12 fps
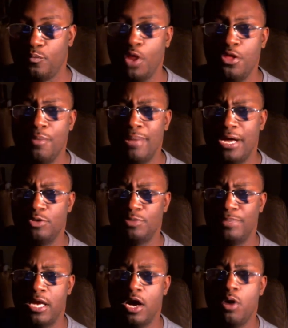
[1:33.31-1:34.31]
the bundles
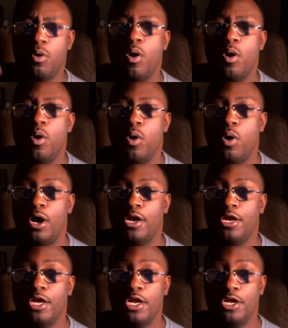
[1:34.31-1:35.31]
below,
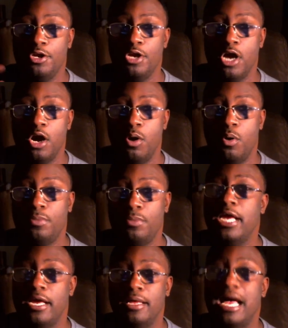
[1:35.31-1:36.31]
or you know,
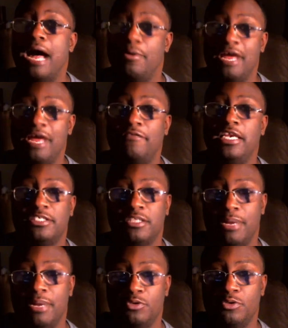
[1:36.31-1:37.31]
yeah, I would definitely list the
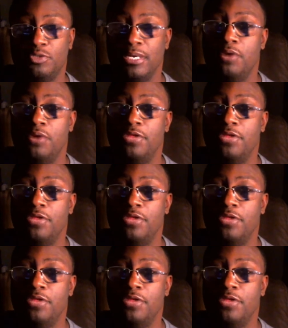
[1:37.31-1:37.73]
bundles below.